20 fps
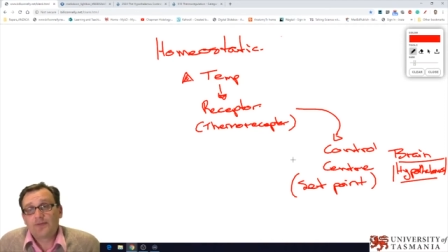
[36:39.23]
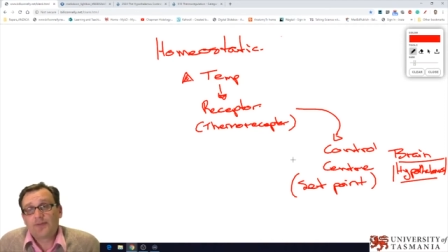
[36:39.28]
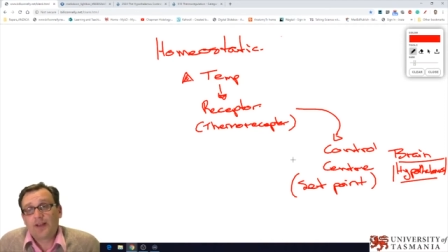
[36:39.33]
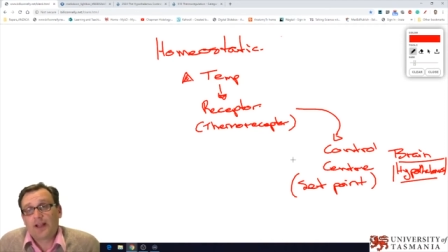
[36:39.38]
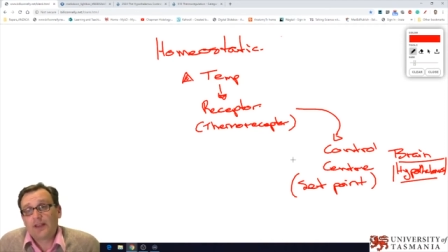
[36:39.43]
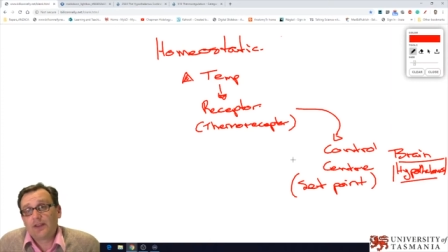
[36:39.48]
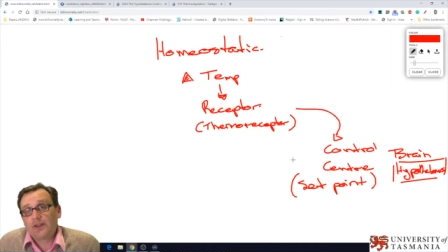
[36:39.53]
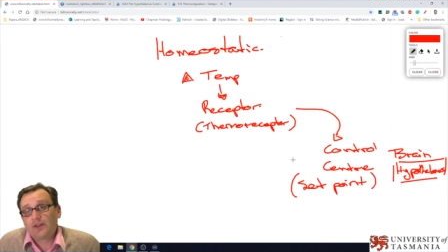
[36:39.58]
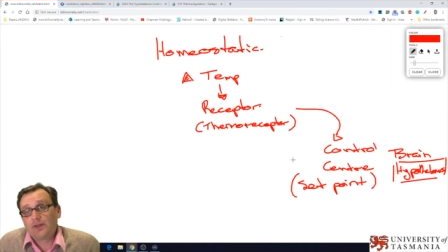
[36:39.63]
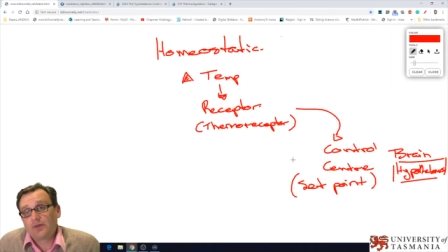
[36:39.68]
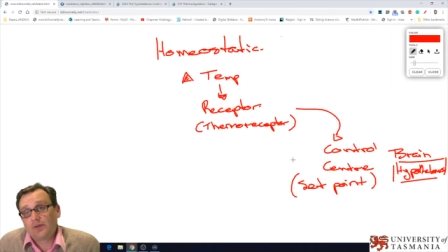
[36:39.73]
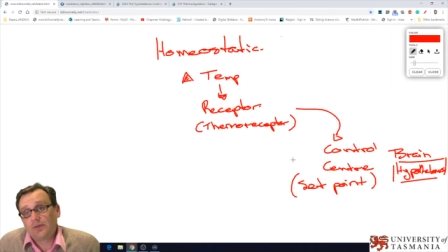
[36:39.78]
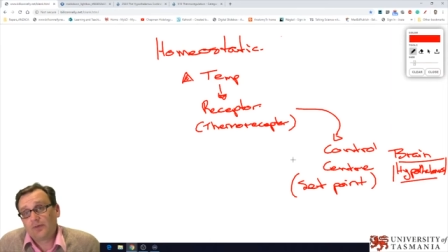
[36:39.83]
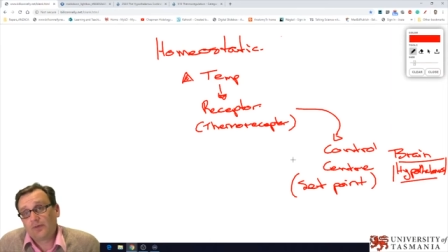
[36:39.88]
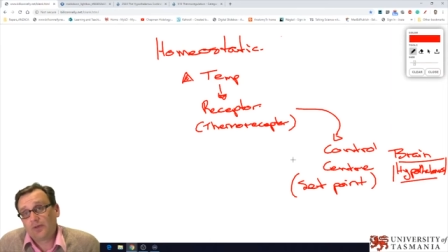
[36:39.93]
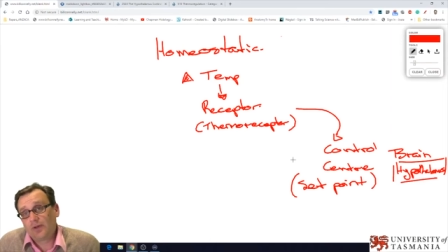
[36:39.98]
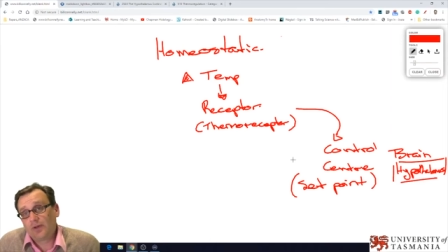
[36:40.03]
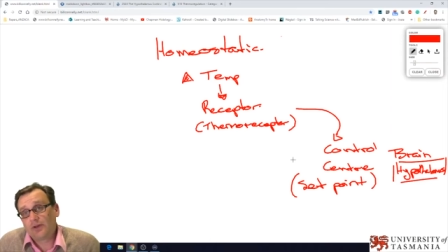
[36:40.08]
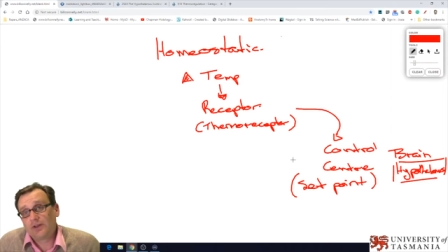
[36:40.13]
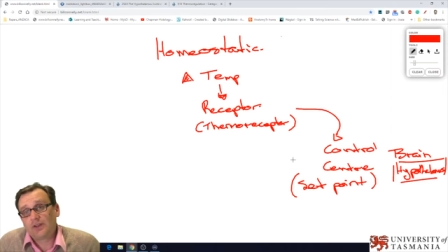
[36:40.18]
range of
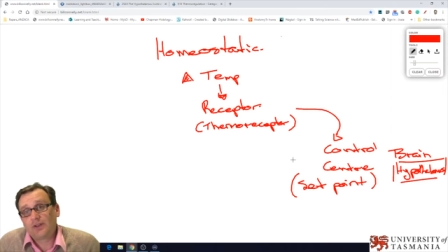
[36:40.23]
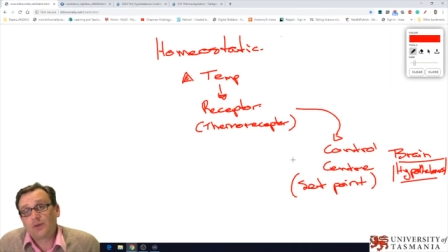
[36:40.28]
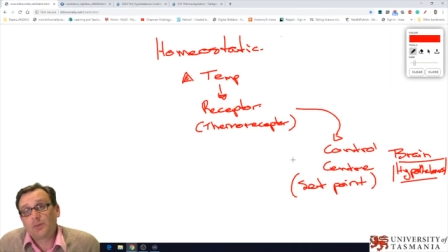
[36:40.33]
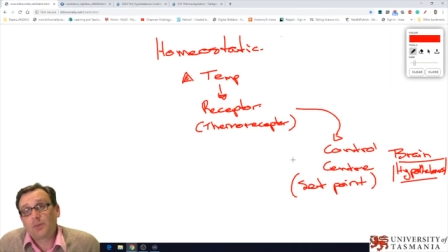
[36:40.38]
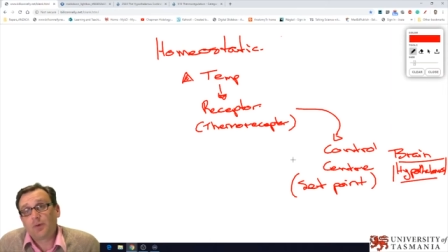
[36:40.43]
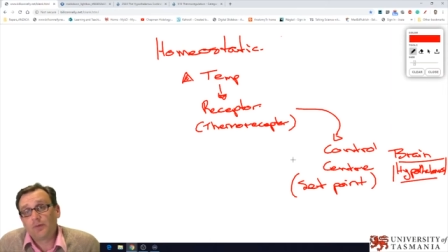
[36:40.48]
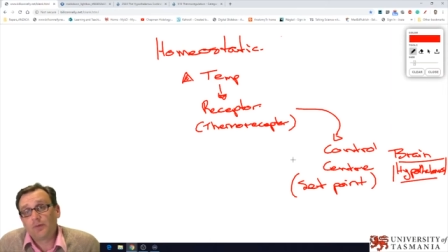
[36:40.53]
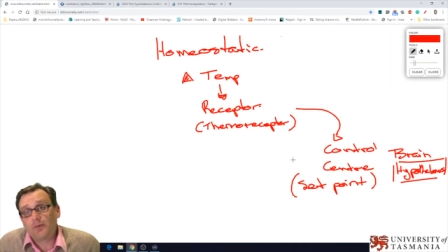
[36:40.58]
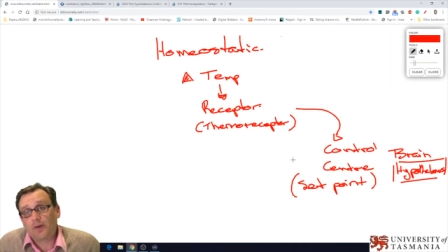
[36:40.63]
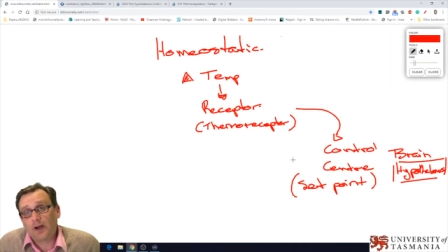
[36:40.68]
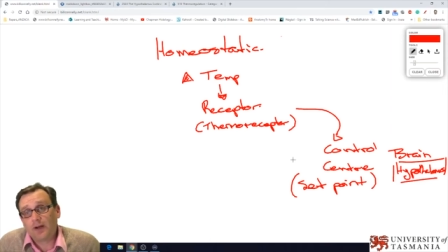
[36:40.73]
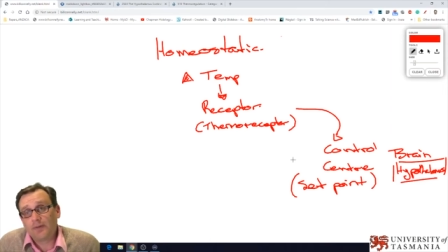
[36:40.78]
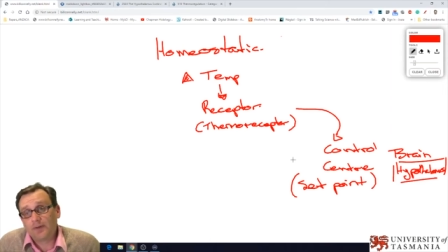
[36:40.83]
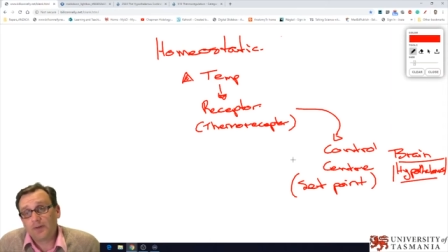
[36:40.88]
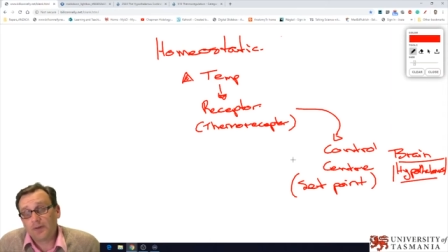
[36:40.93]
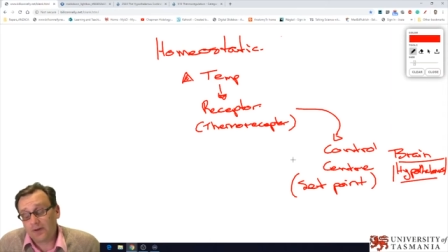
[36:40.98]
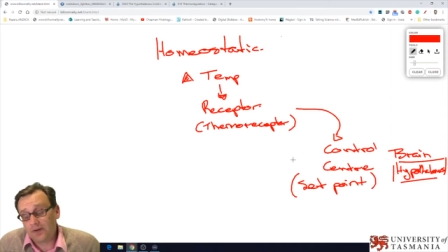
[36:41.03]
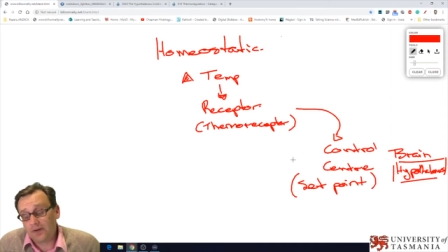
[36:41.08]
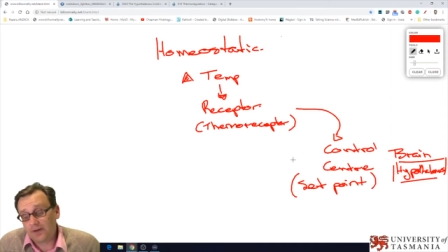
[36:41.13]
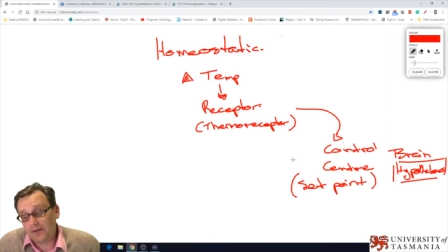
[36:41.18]
values of
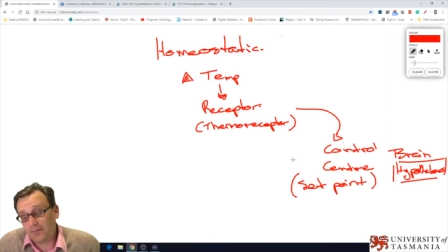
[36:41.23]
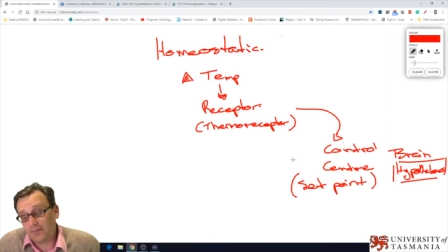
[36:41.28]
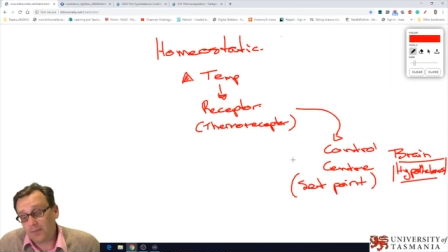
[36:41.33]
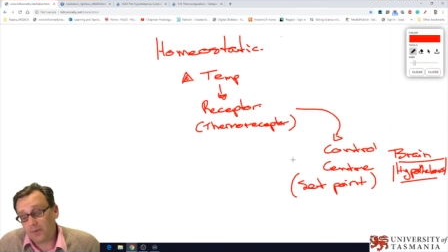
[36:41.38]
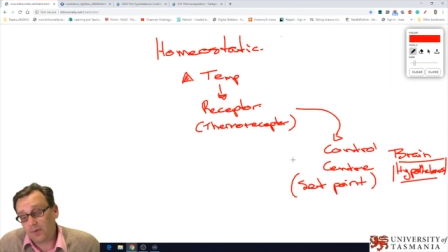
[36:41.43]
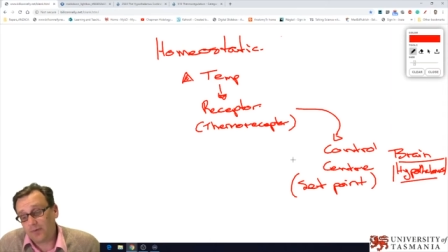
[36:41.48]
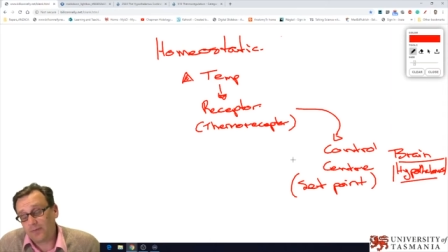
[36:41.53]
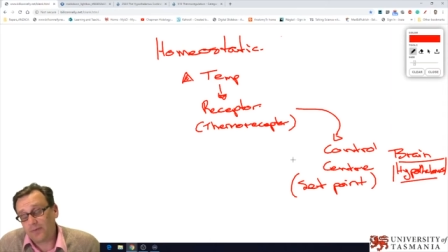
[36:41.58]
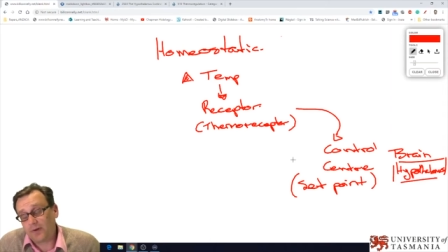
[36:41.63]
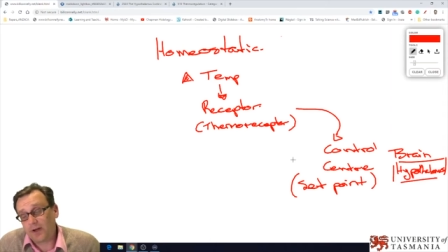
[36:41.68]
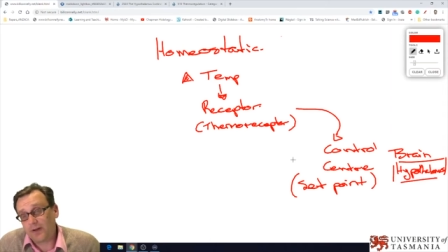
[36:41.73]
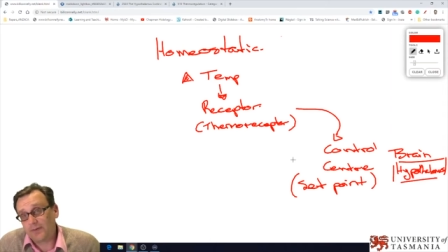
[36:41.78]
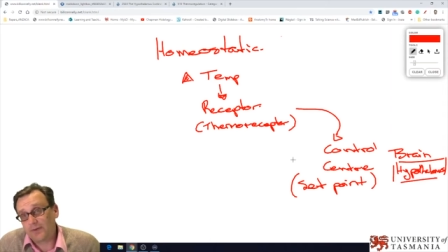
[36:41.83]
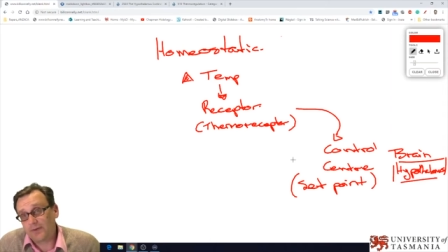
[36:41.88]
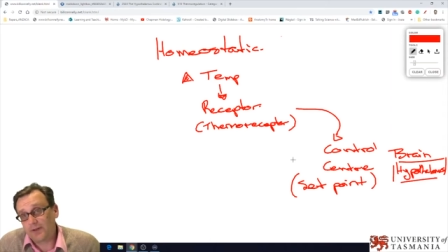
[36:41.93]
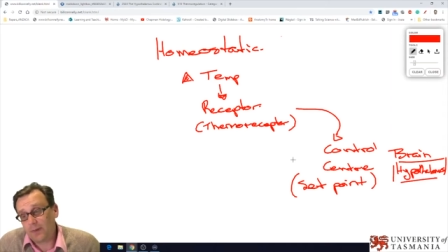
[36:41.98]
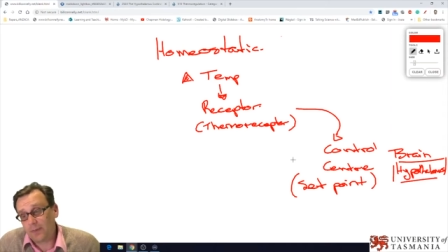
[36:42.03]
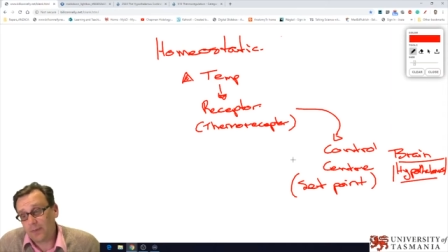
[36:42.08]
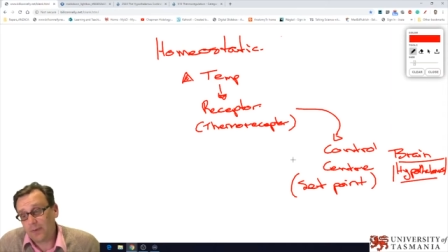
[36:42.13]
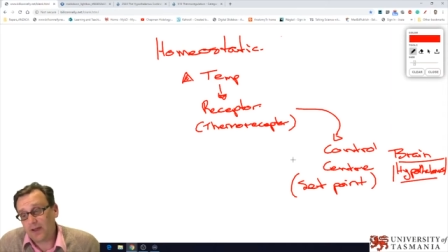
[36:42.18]
36.5 to
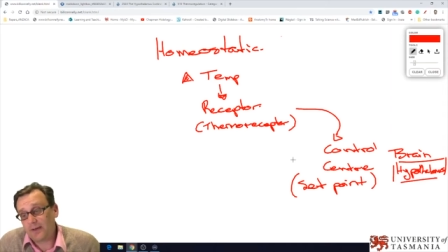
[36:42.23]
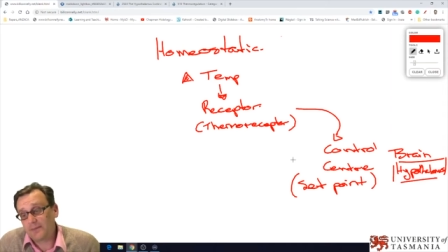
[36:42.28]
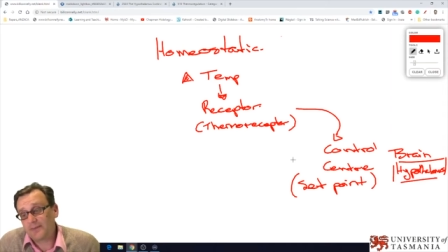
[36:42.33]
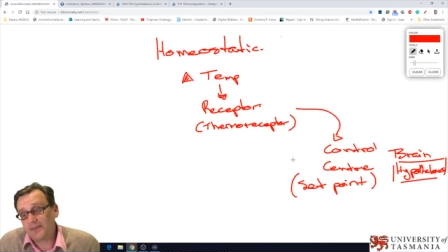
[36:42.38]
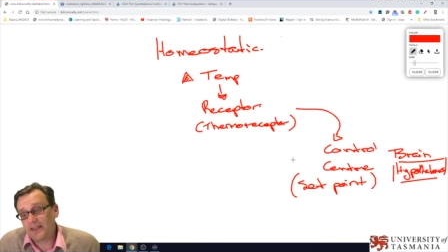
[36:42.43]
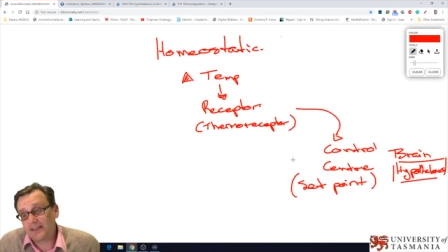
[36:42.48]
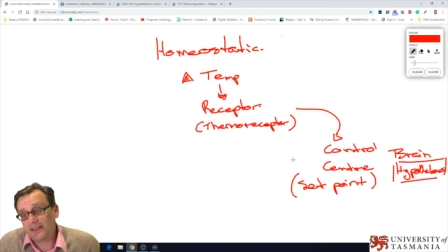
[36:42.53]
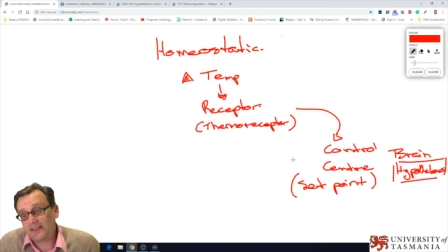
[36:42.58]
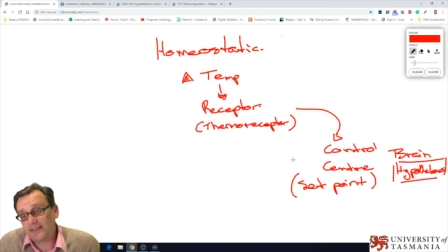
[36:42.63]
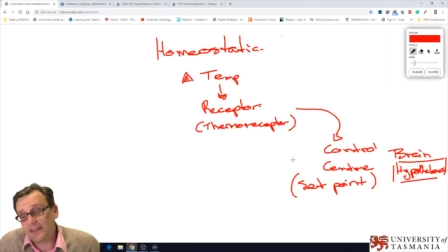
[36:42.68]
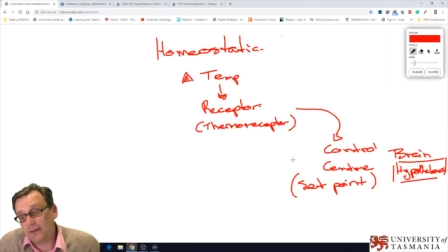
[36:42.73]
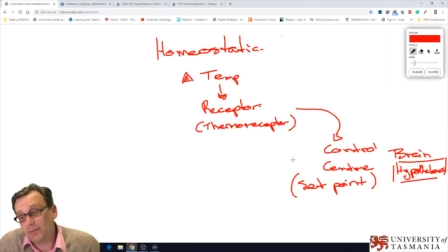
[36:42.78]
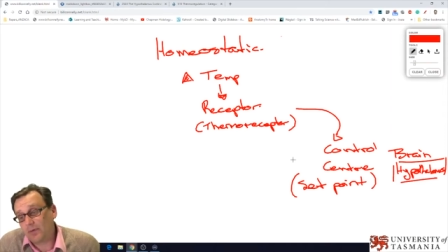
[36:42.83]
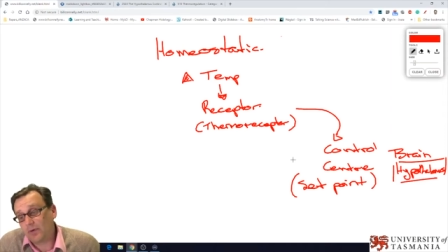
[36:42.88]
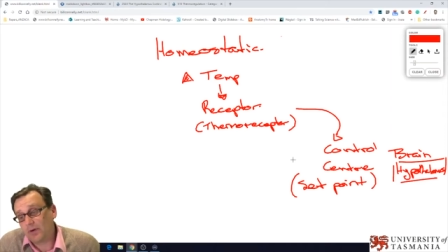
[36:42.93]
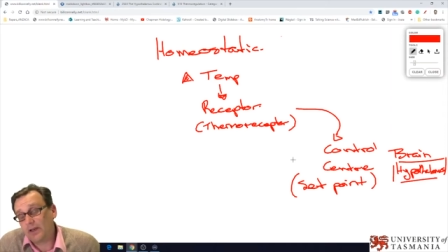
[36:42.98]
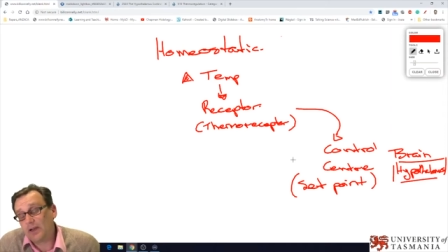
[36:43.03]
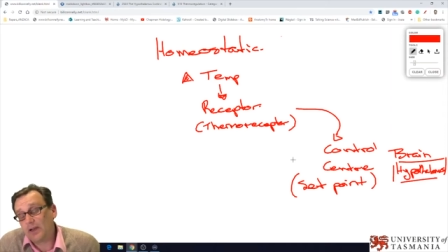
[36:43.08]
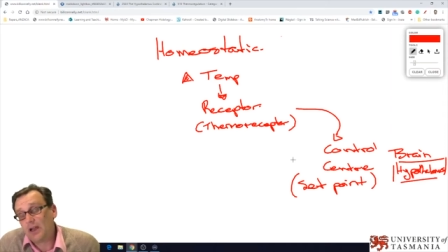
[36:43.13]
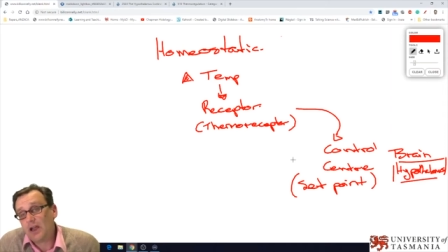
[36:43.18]
37.5. So that becomes our
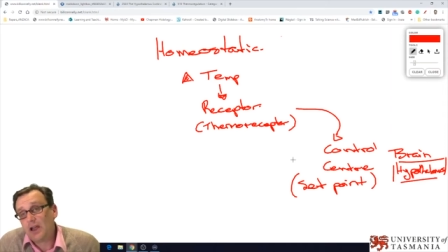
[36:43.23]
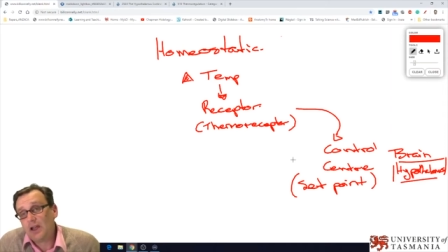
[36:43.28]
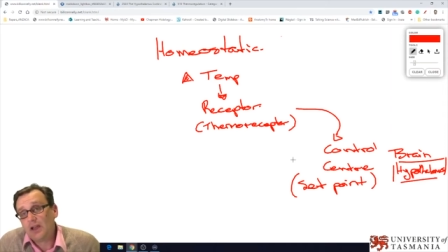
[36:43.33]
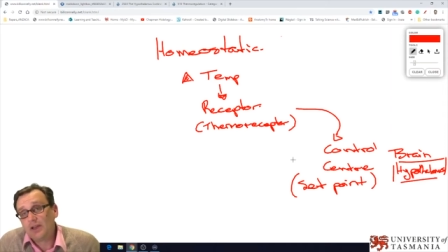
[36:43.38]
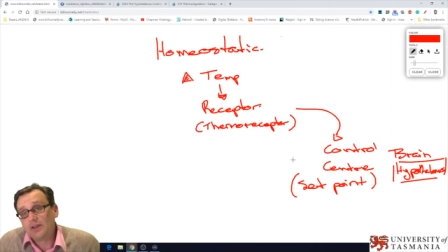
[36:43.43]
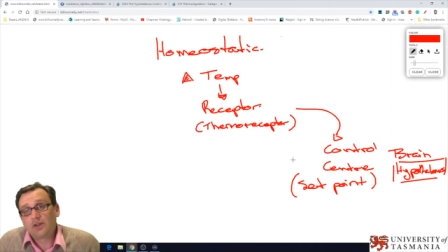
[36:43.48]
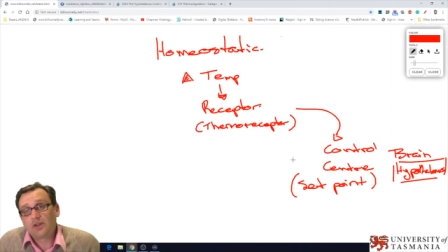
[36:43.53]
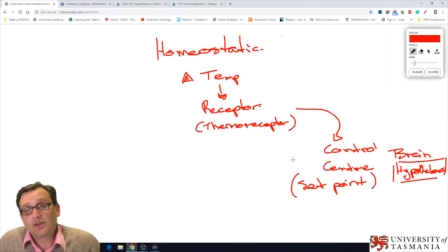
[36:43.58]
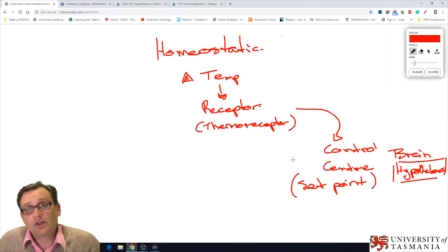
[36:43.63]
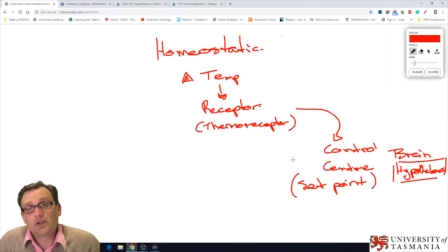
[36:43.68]
set point.